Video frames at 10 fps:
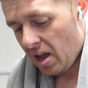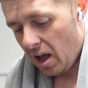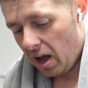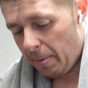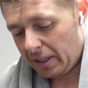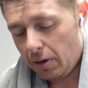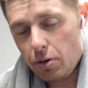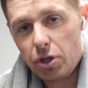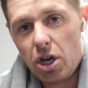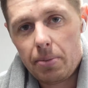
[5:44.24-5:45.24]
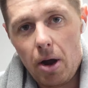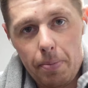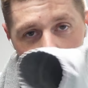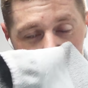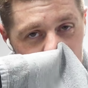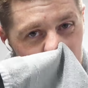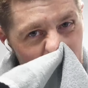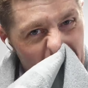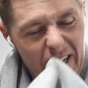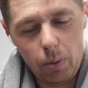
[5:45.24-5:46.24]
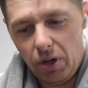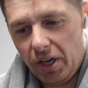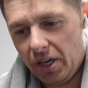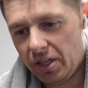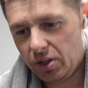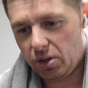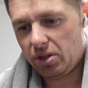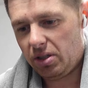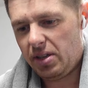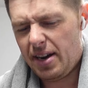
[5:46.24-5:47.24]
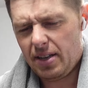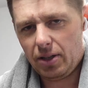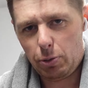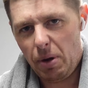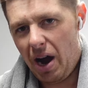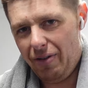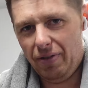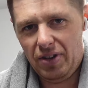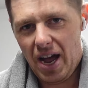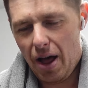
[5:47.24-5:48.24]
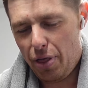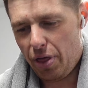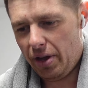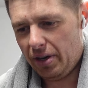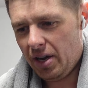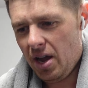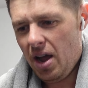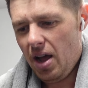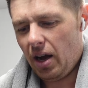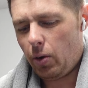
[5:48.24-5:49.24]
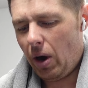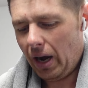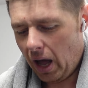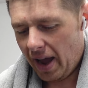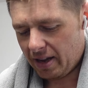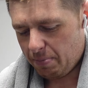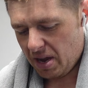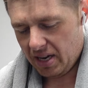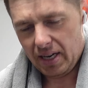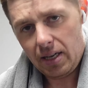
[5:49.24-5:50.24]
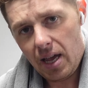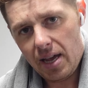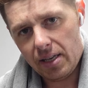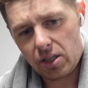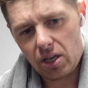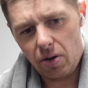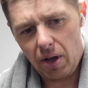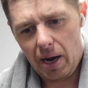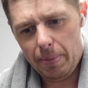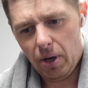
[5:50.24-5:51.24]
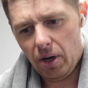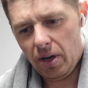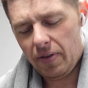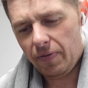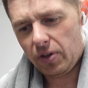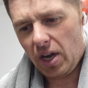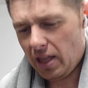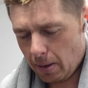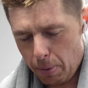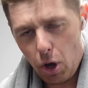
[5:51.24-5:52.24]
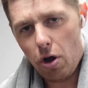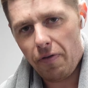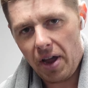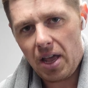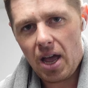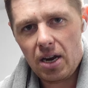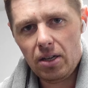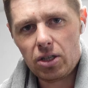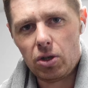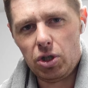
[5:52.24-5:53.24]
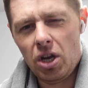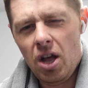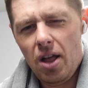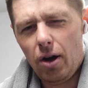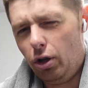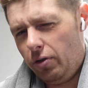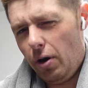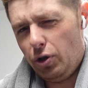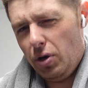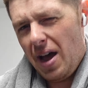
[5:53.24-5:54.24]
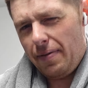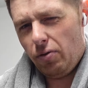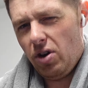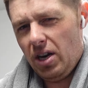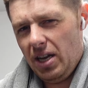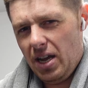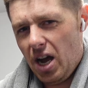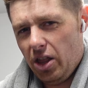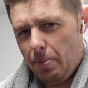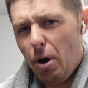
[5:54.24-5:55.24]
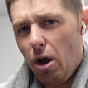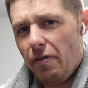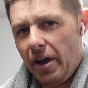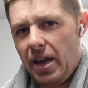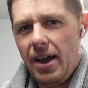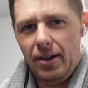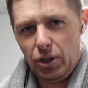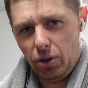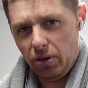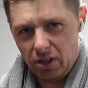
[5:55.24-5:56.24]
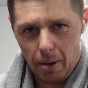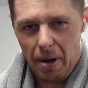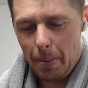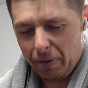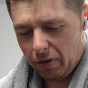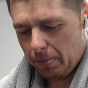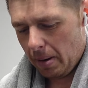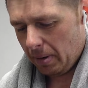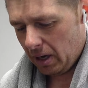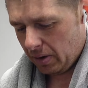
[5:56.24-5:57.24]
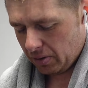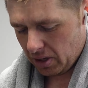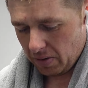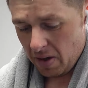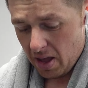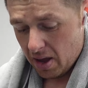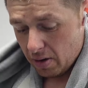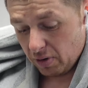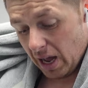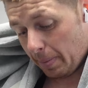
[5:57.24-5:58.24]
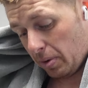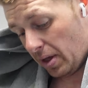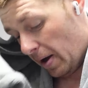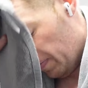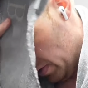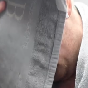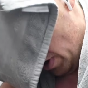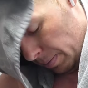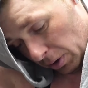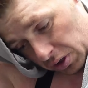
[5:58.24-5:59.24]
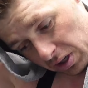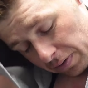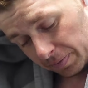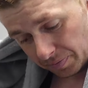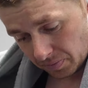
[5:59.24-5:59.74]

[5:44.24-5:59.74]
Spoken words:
I don't use erg mode because I don't want to just get into that spiral of death, and I quite like being in gears so that I'm not in the perfect cadence, because on the road you're never really at the perfect cadence, you're a bit above or a bit below. So really happy with that, feeling positive.